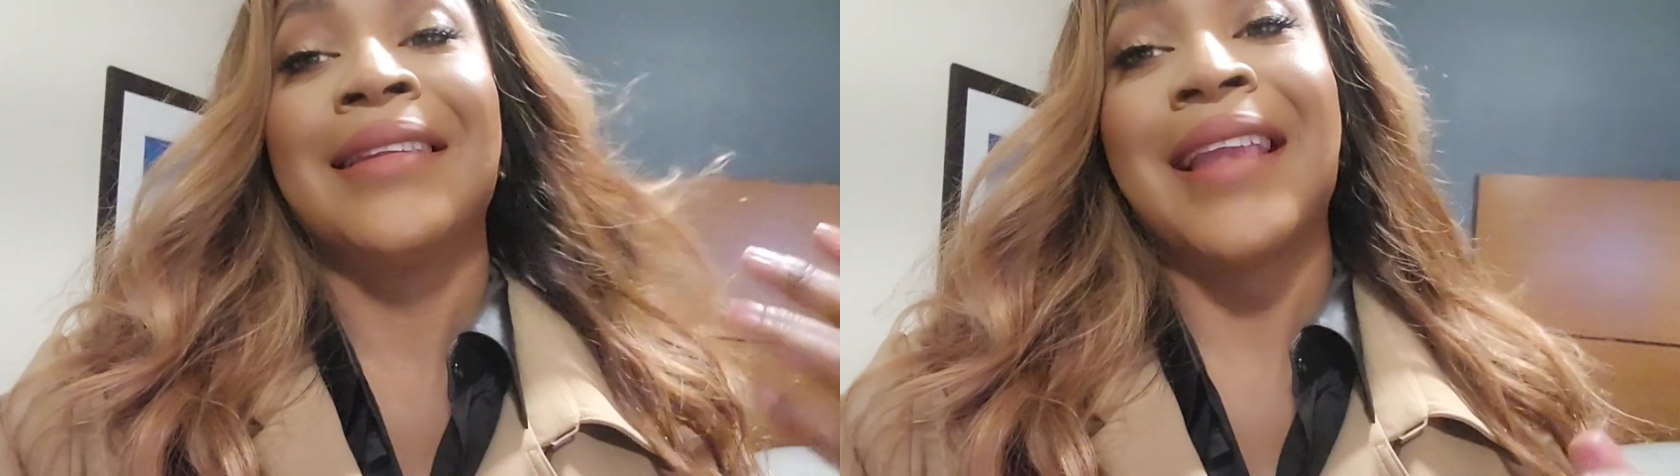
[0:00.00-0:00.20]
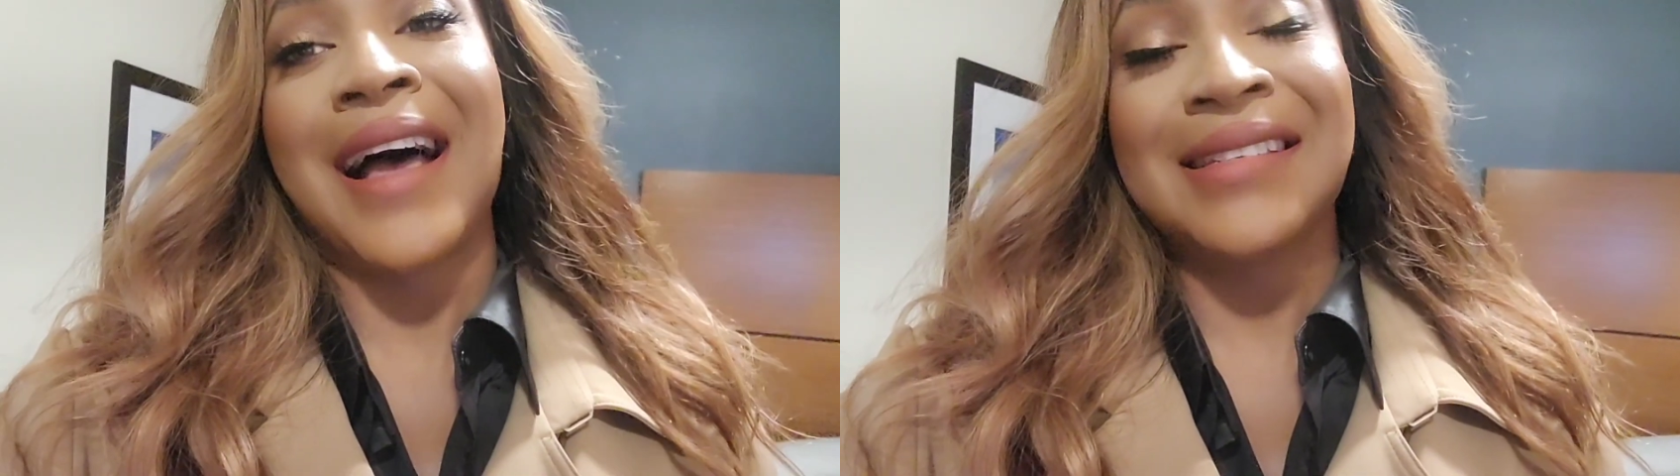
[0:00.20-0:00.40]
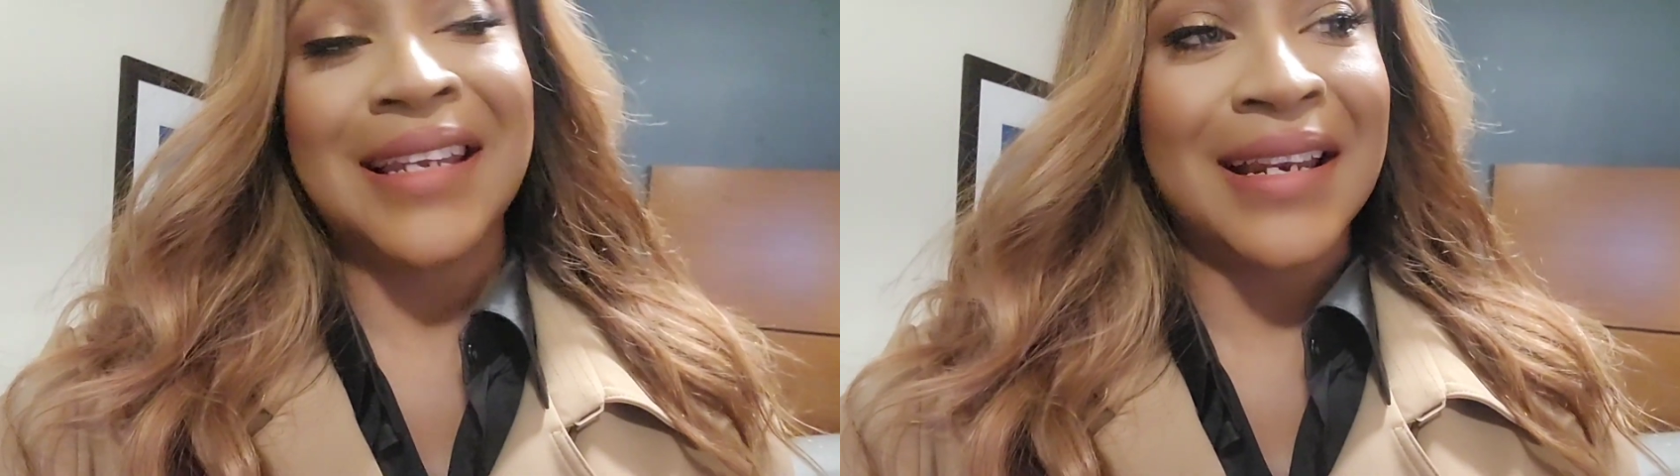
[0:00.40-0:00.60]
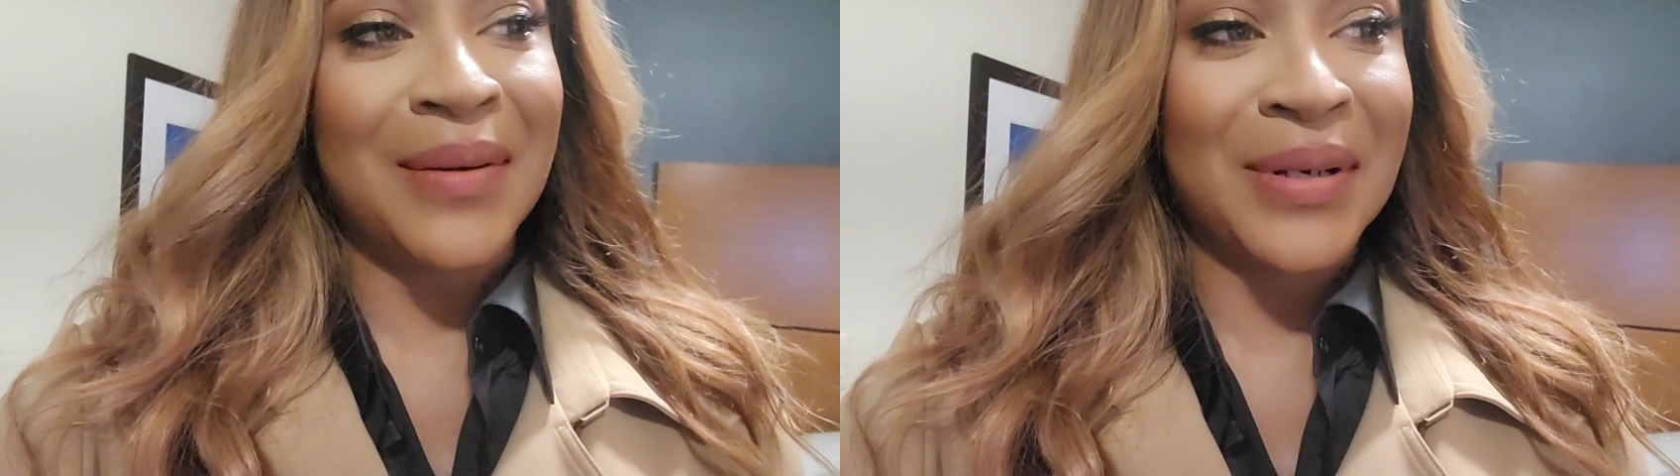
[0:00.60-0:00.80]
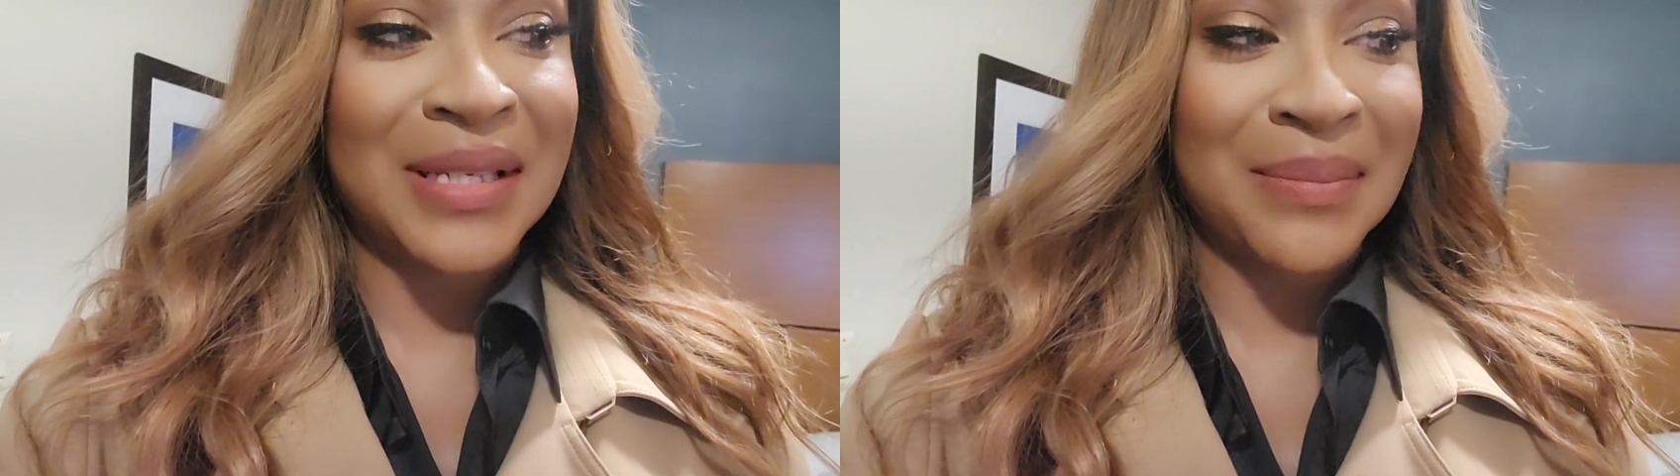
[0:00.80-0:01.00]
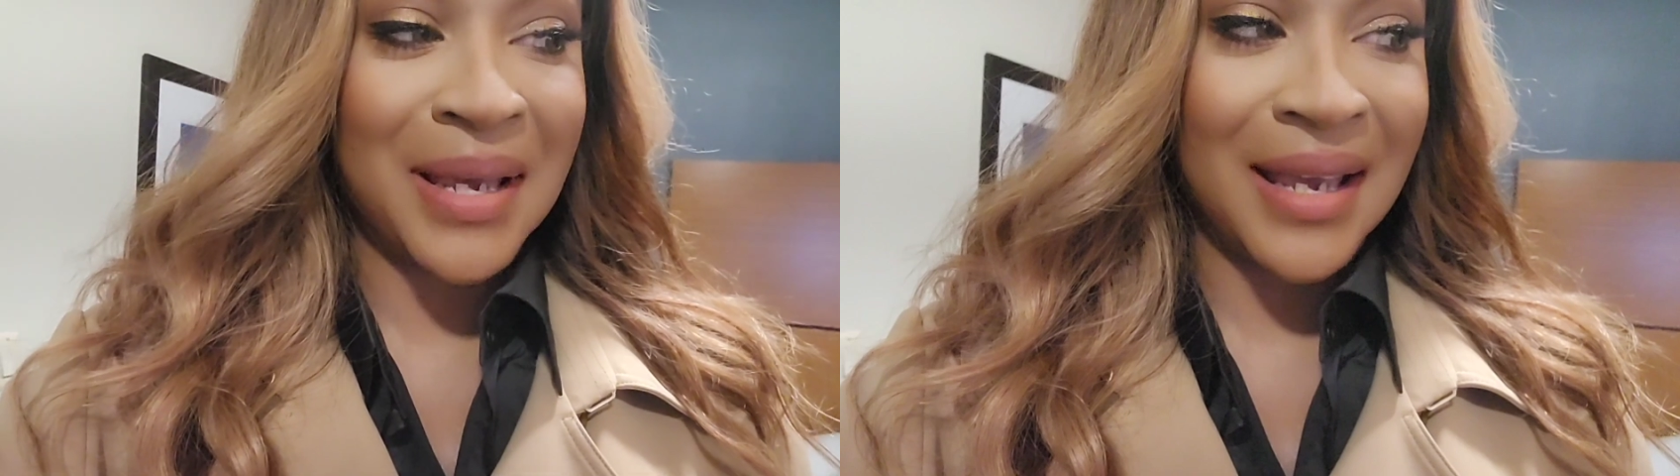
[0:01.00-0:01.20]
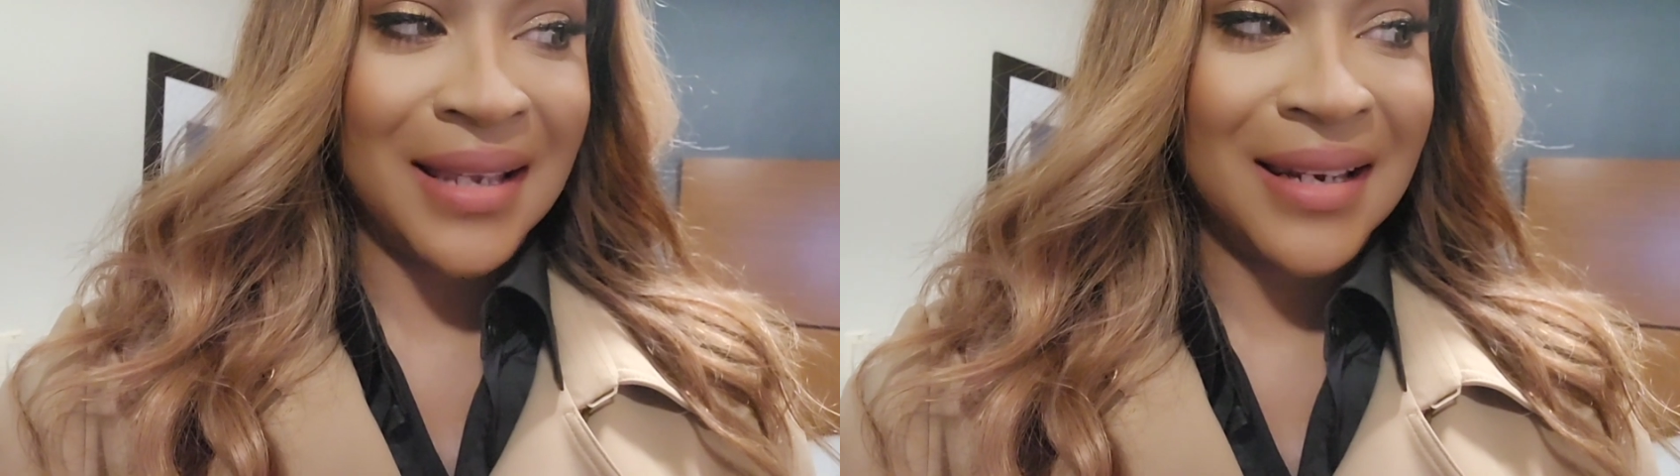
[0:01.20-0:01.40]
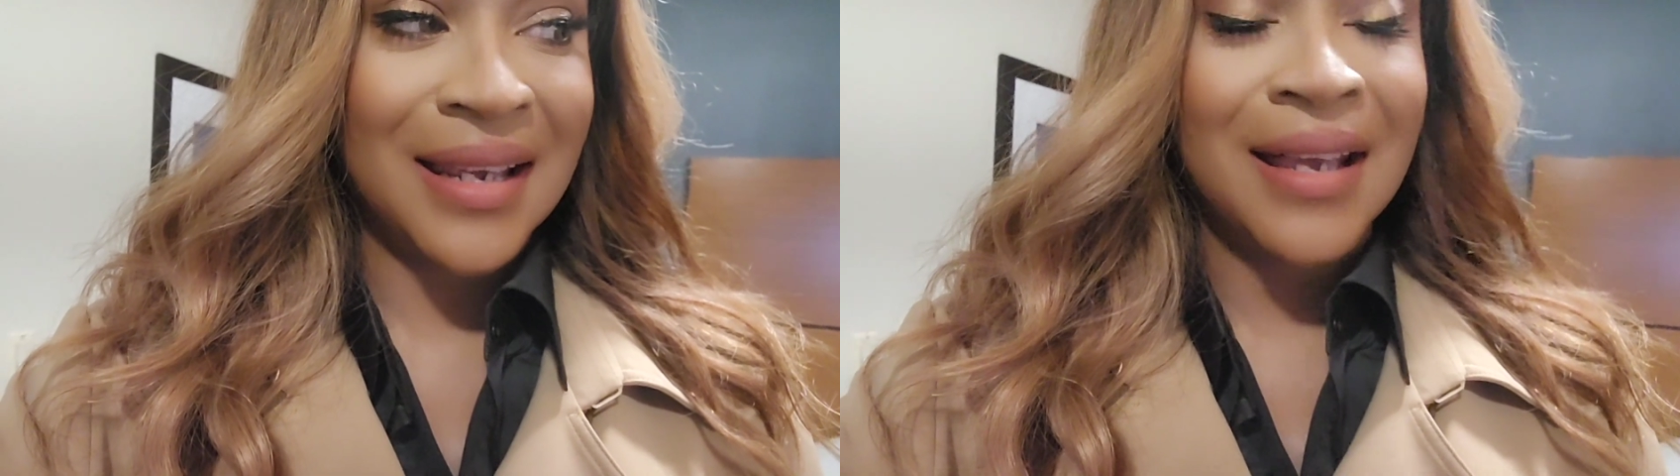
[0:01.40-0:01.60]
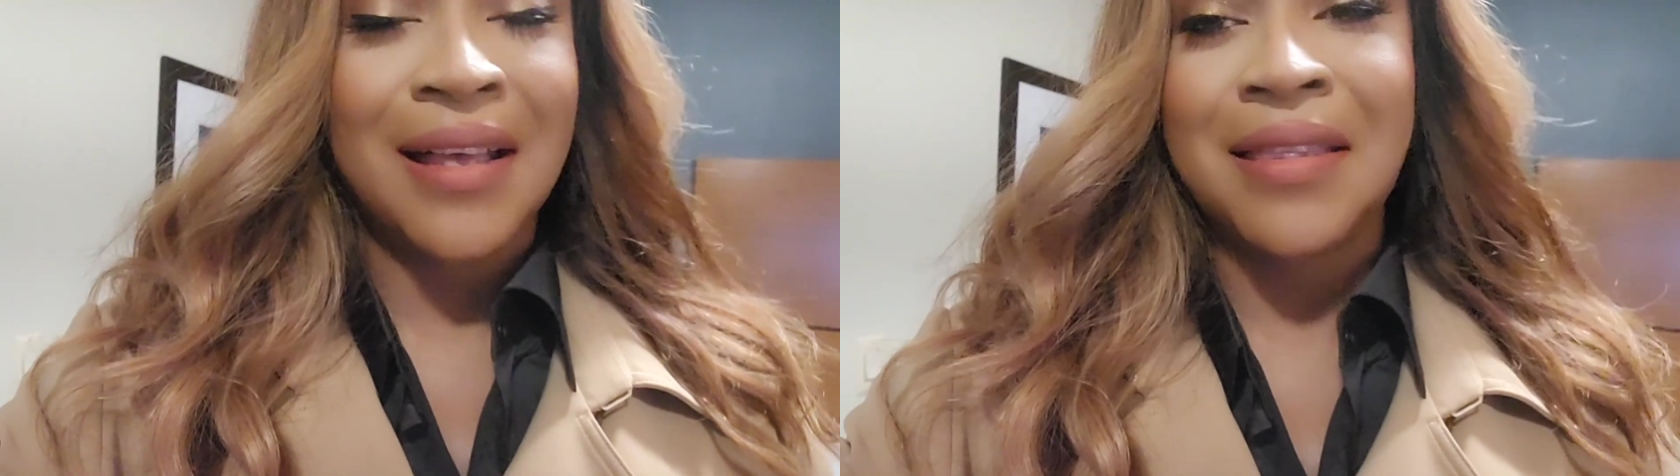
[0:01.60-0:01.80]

Last night I went to bed